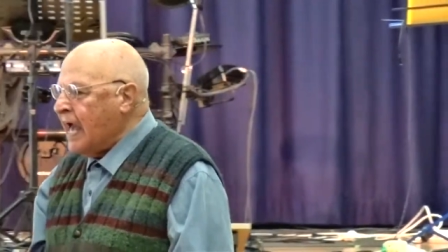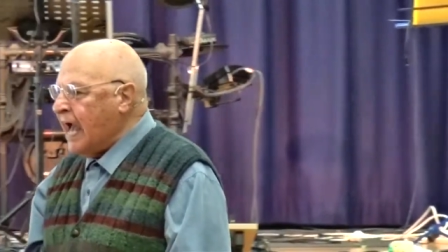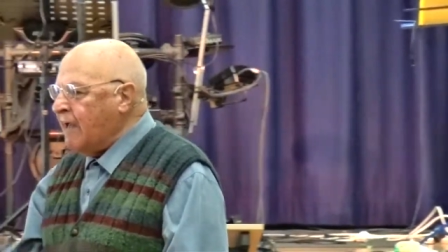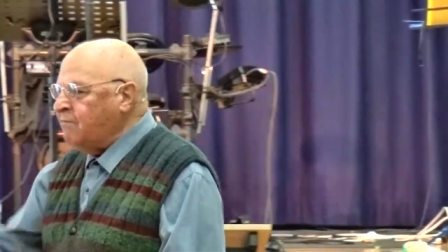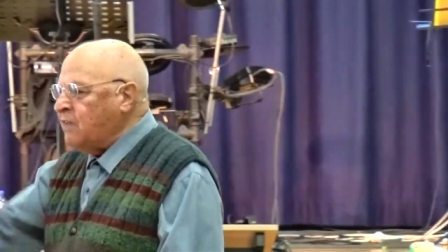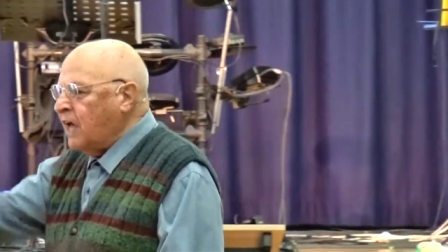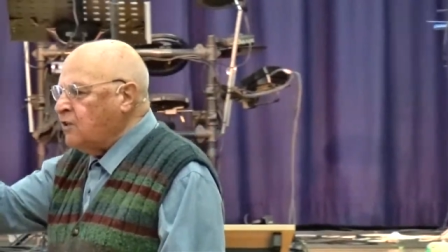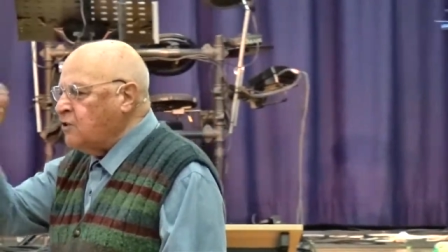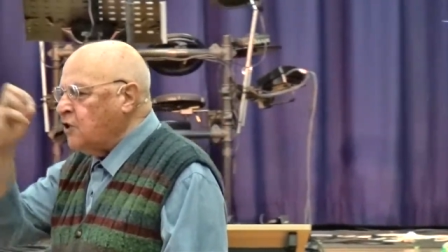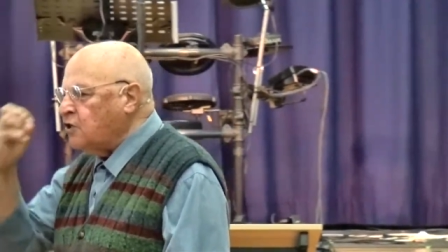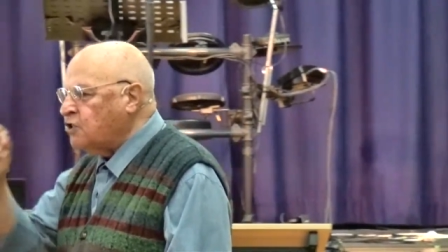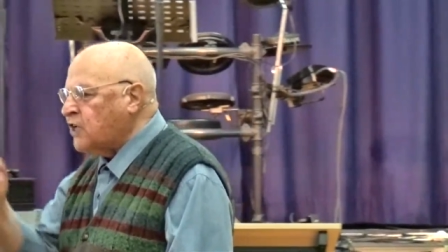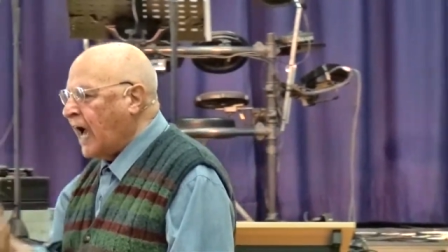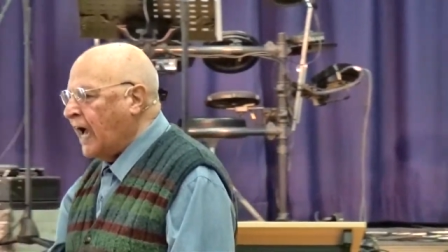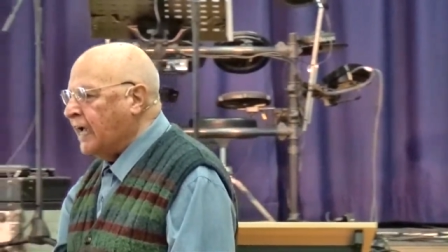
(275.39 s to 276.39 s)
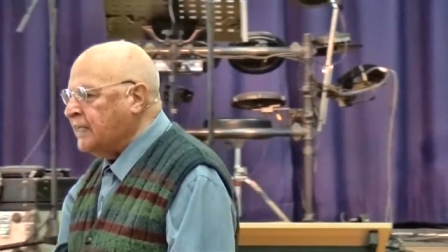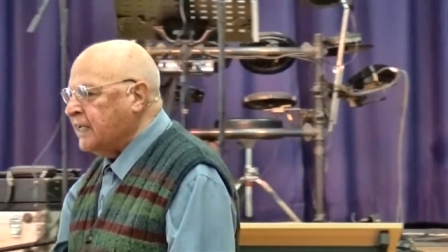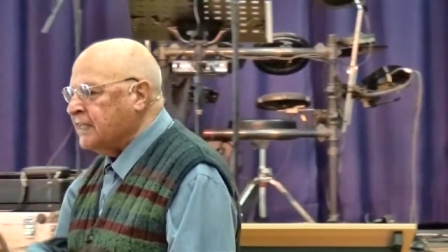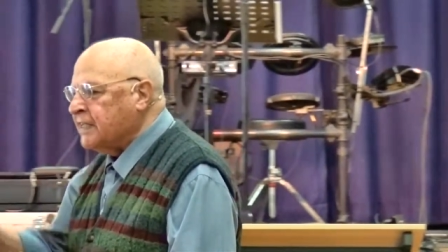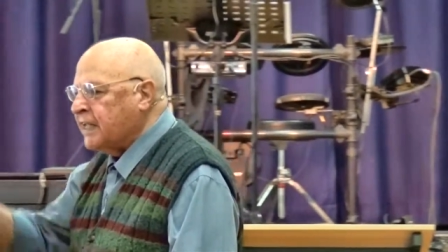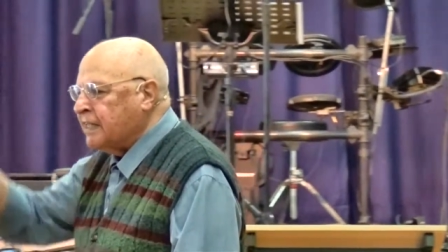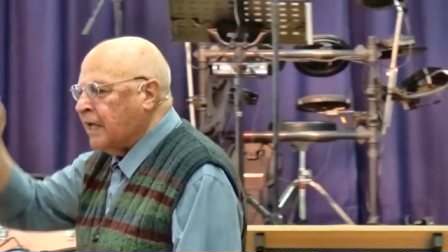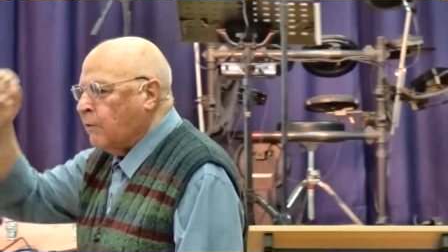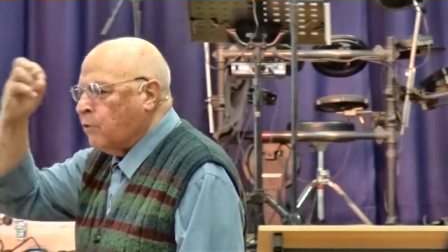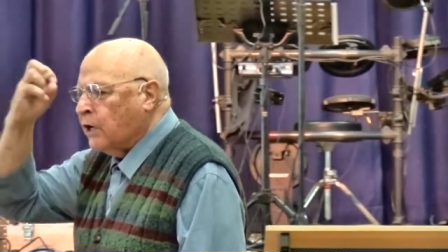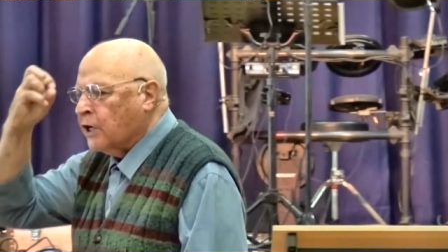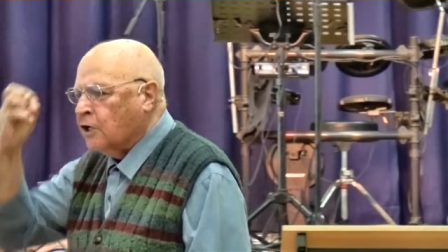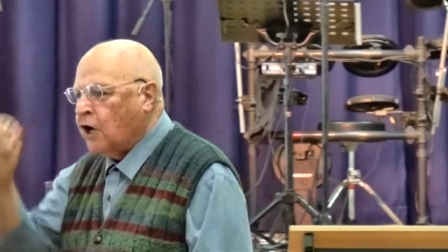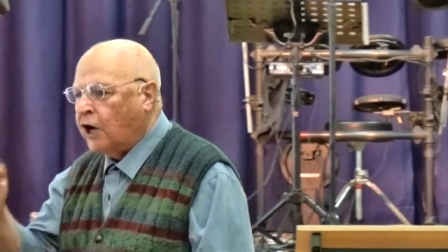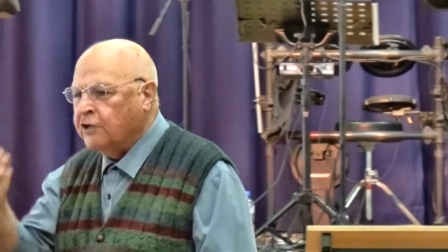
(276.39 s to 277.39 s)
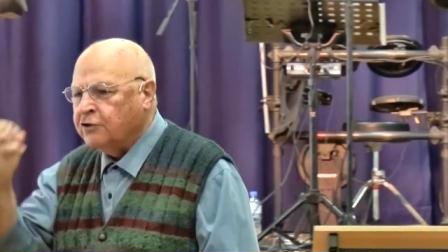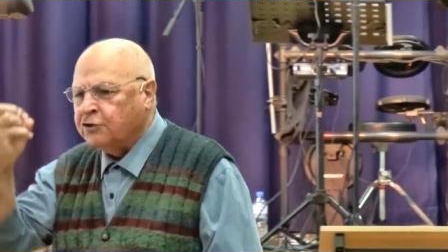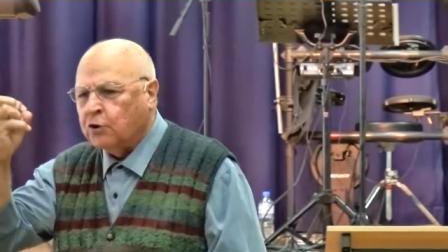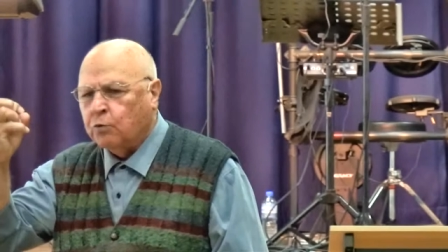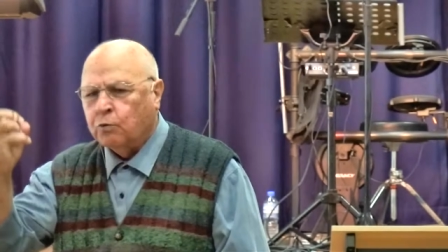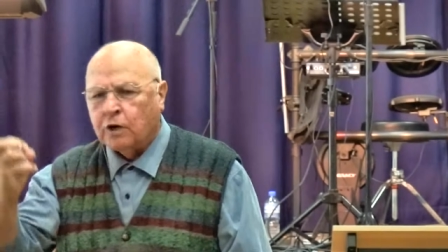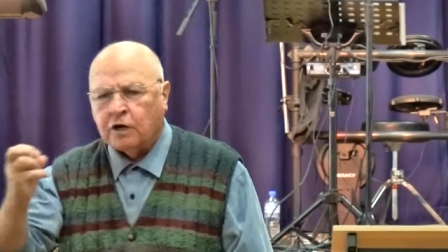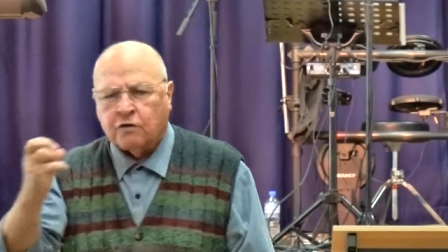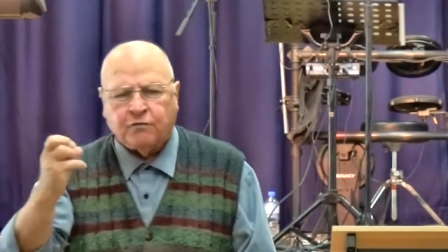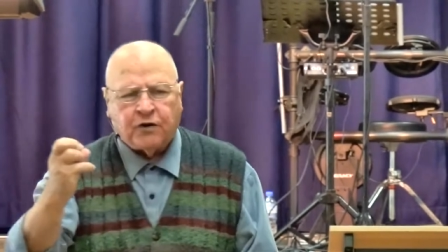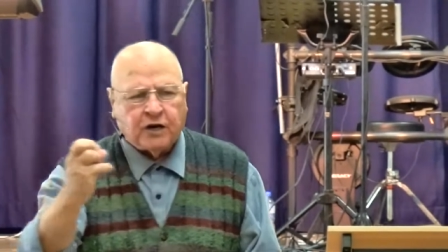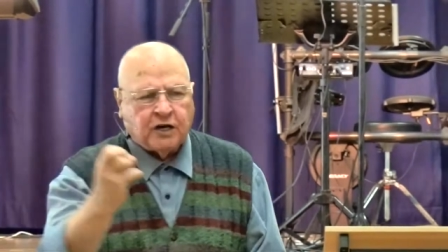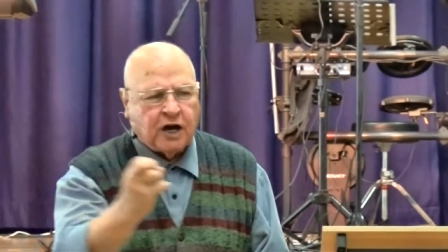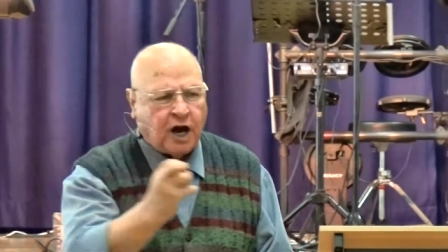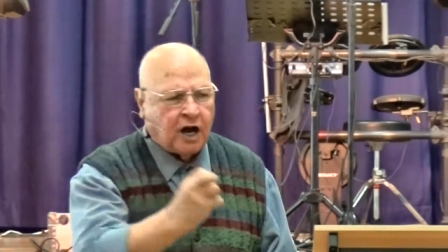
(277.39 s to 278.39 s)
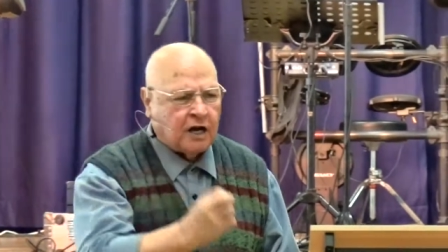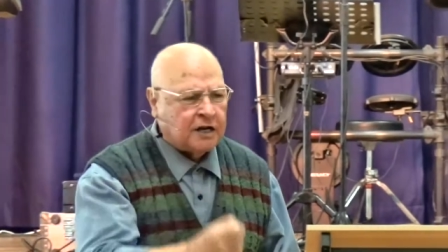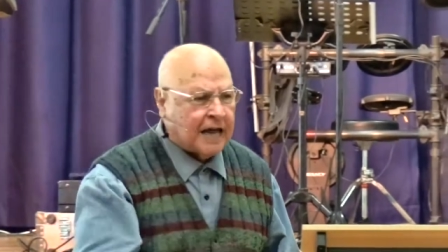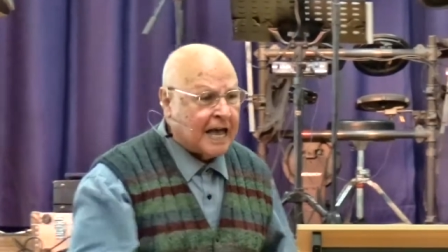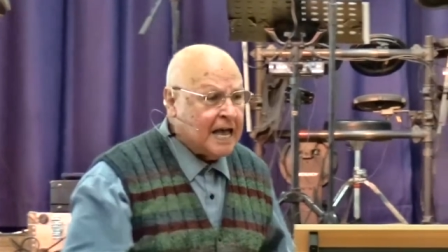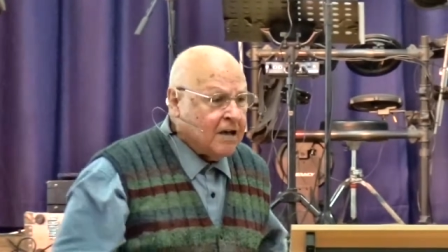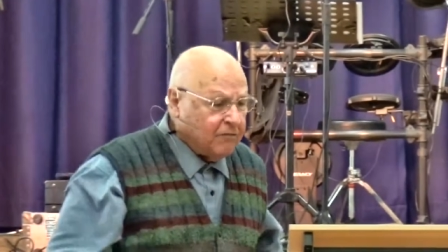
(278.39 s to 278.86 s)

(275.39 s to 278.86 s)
and they decided that they were going to work for God.